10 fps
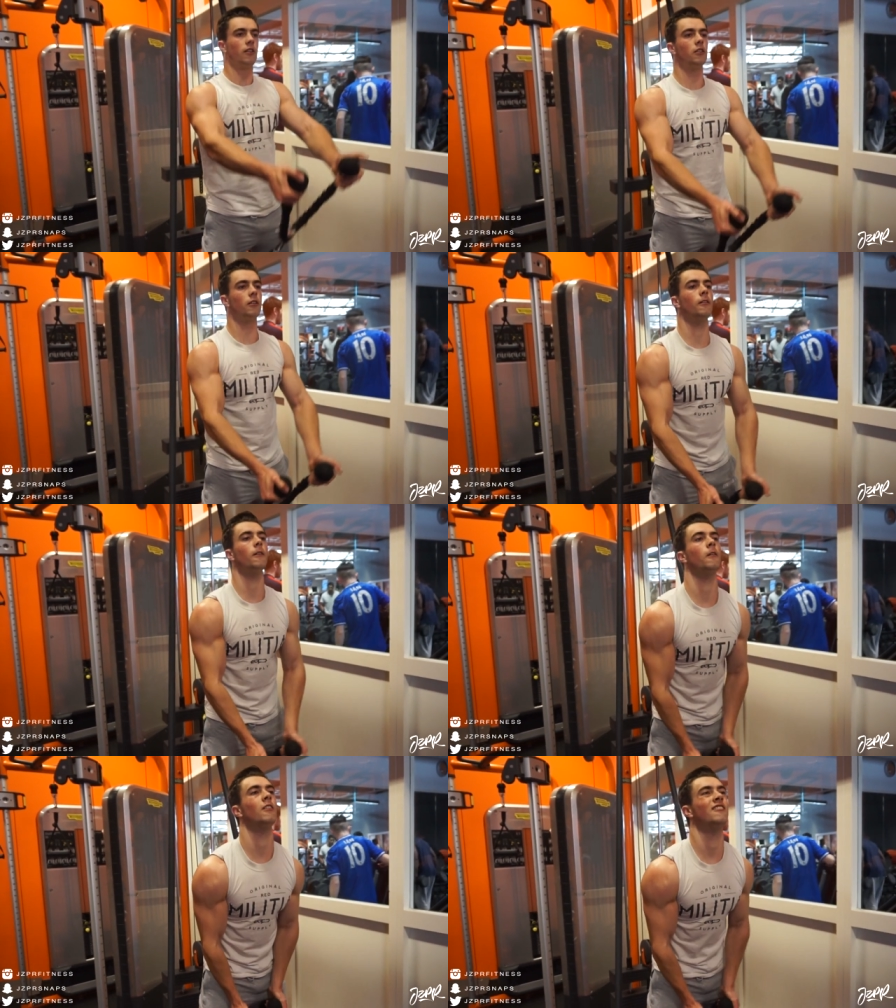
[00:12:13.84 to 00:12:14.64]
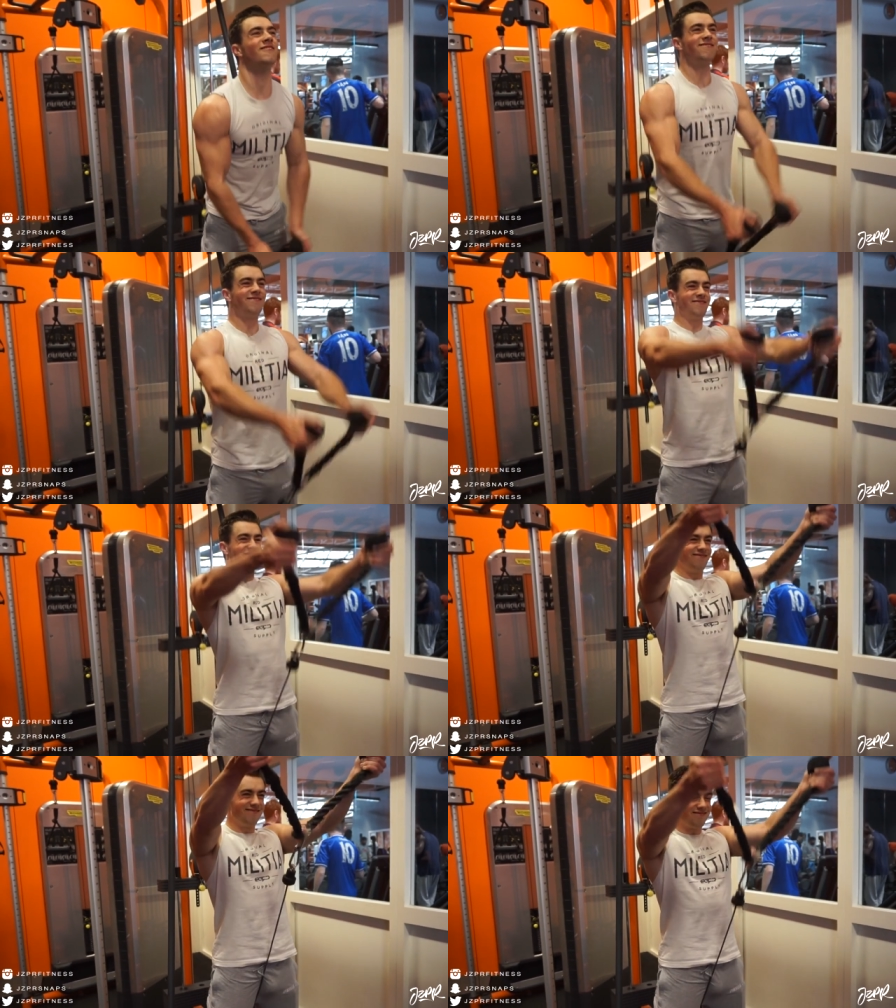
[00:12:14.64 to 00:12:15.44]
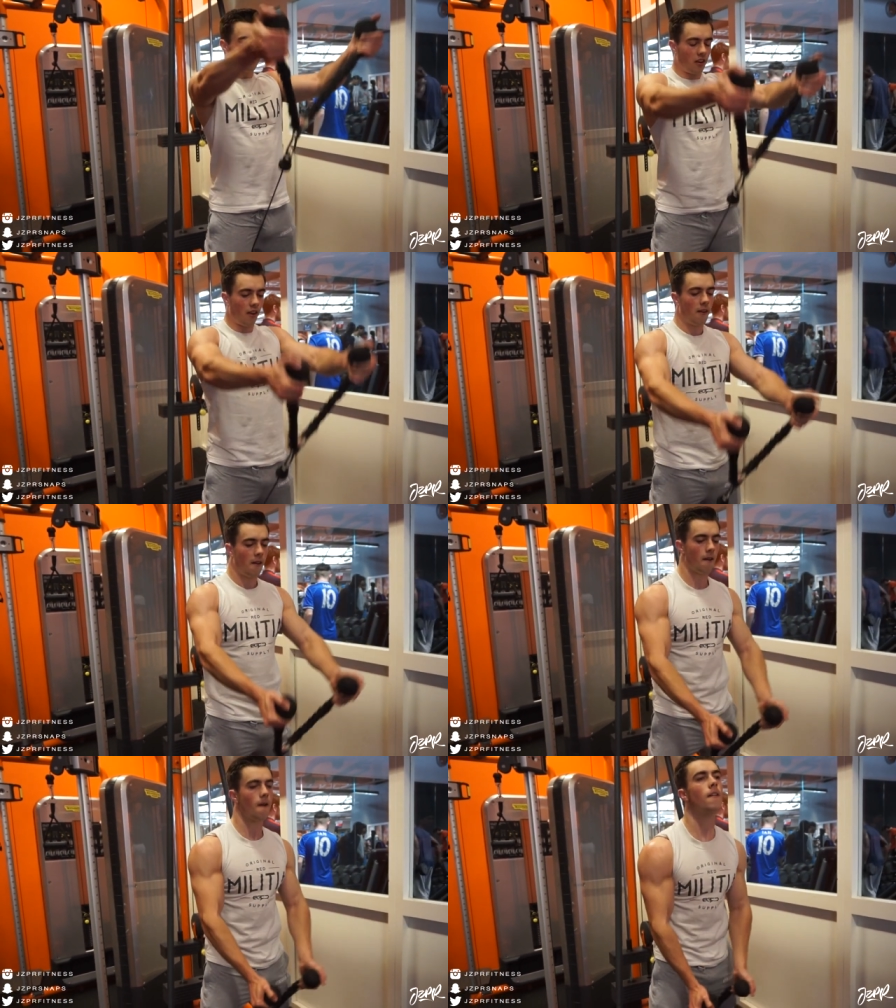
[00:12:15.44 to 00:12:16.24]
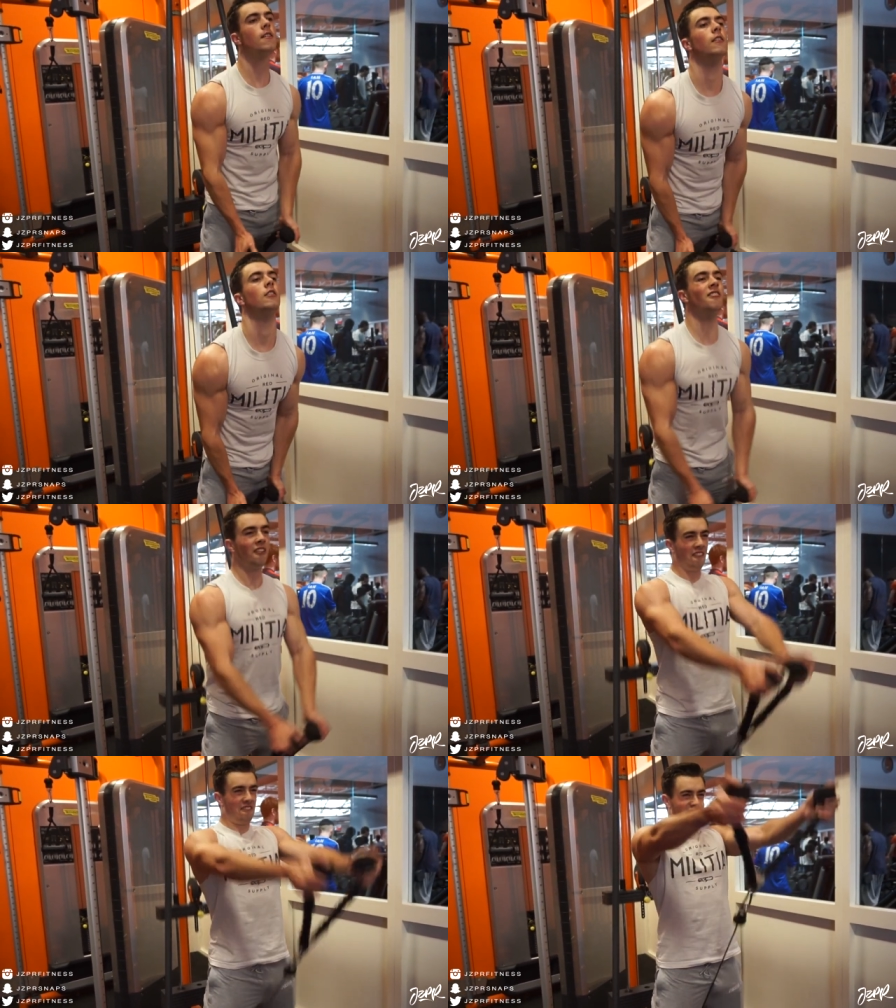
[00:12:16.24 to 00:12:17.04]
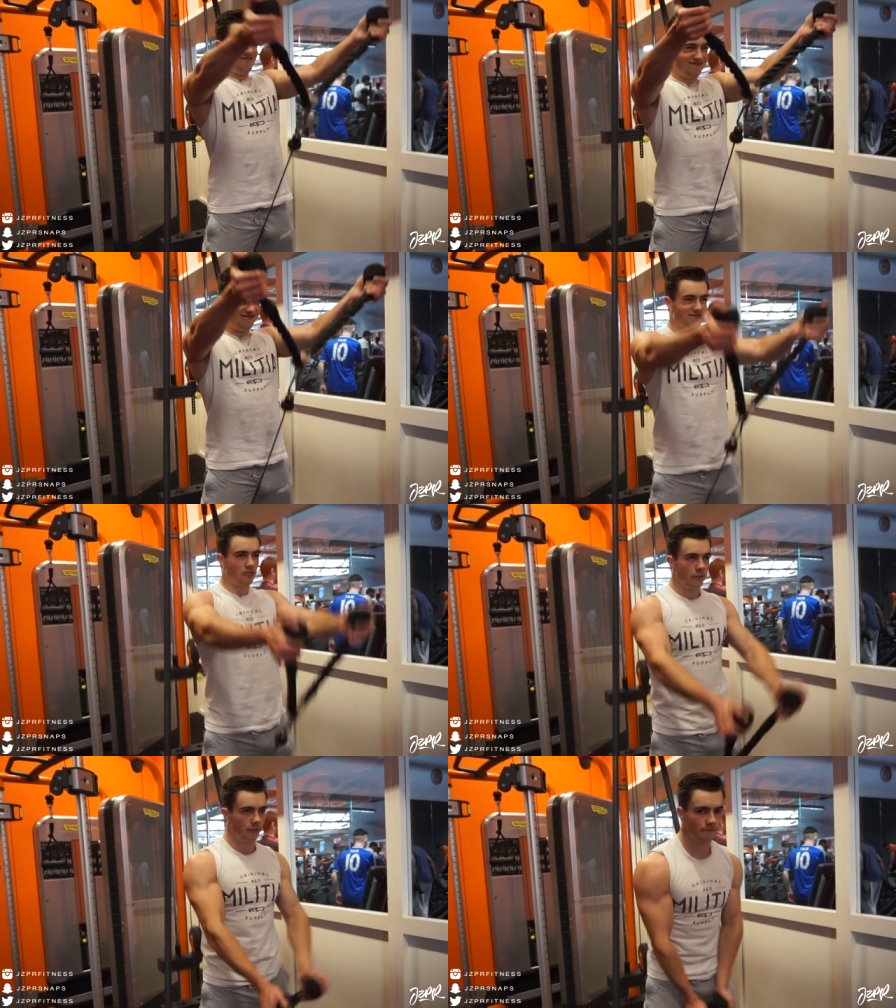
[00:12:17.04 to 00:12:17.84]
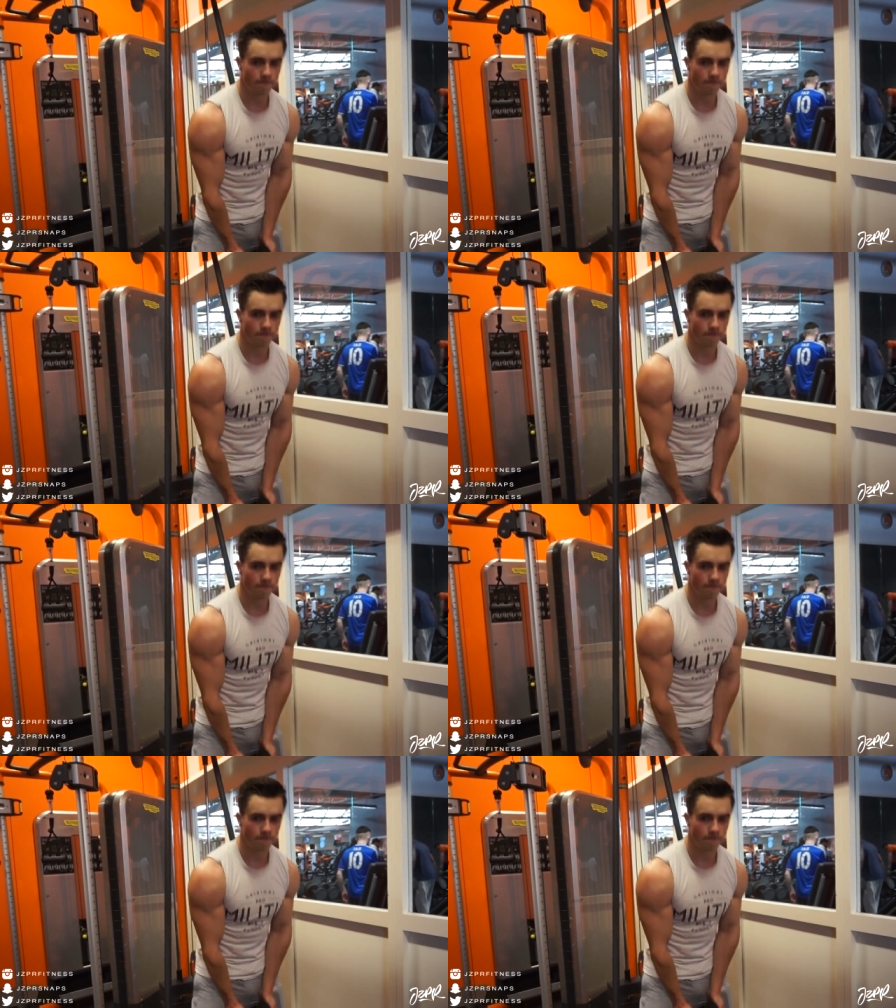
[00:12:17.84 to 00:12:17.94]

over the rope end and it will give you I, I don't know it gives you just